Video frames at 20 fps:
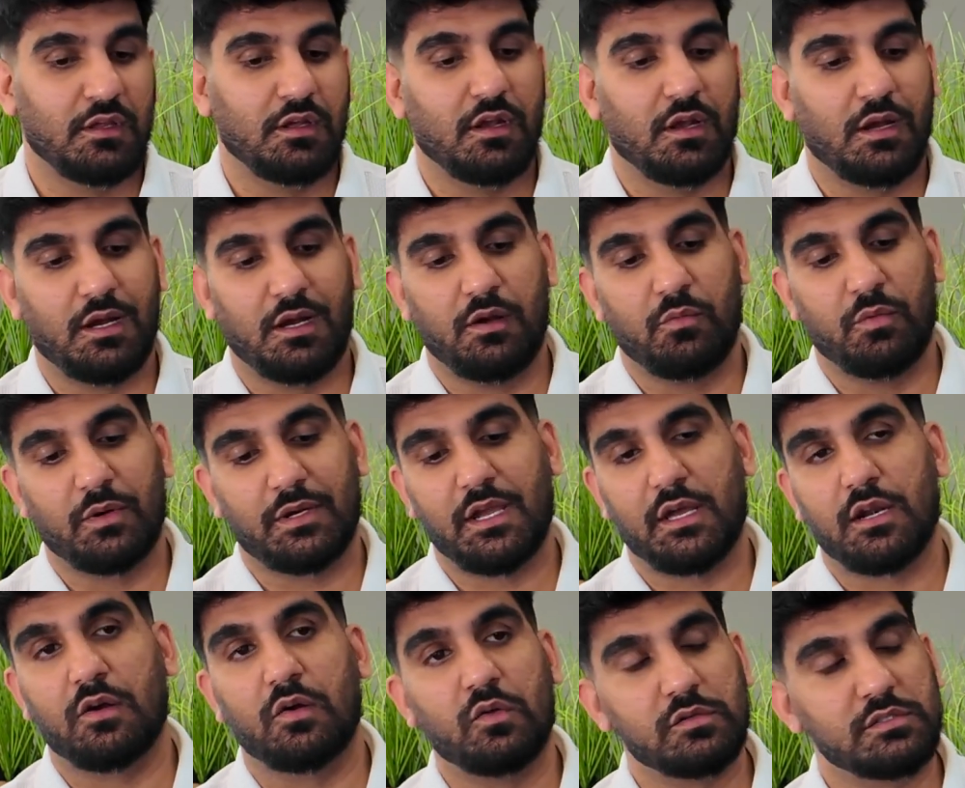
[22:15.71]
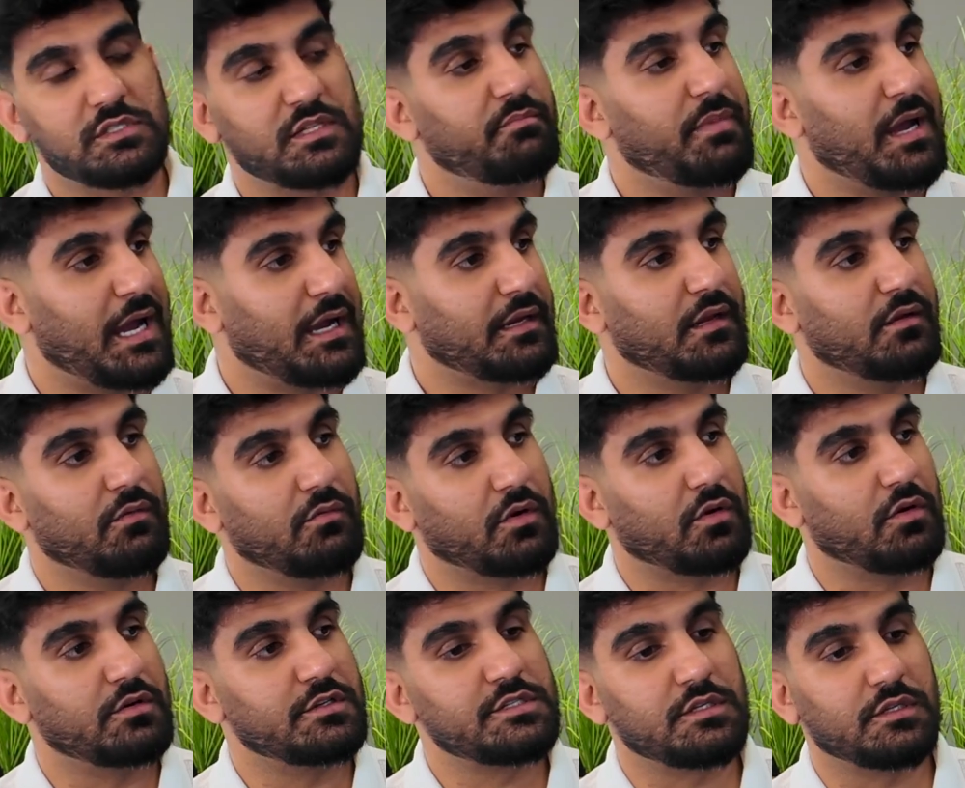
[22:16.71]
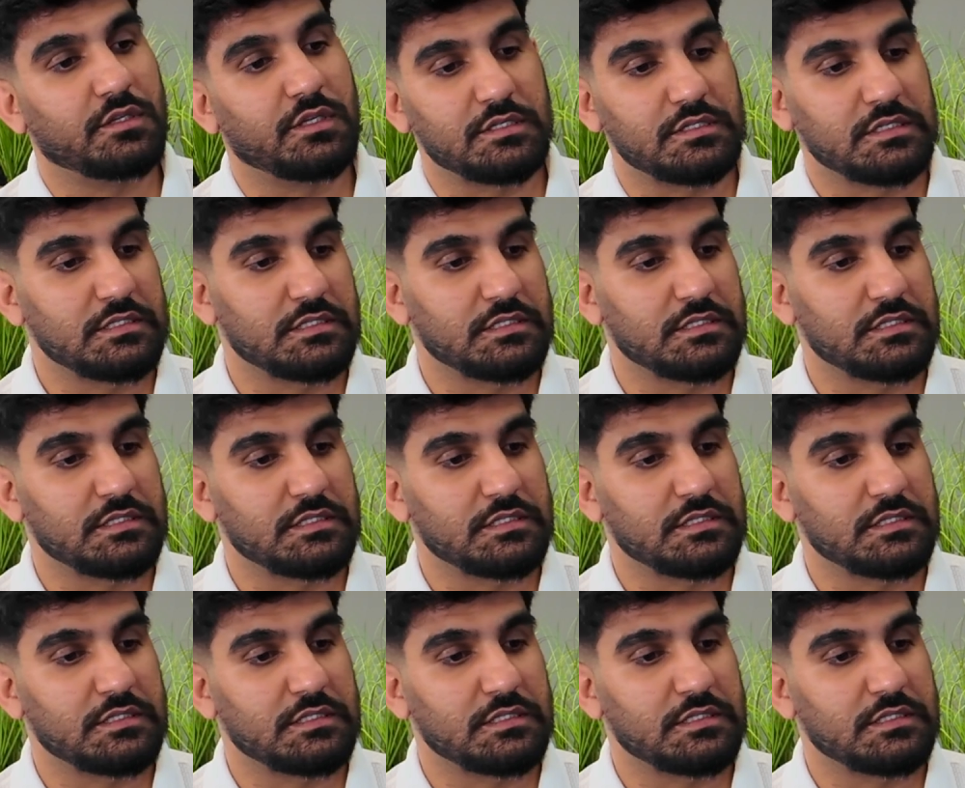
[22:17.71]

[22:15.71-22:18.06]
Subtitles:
what kind of holds them back in regards to this,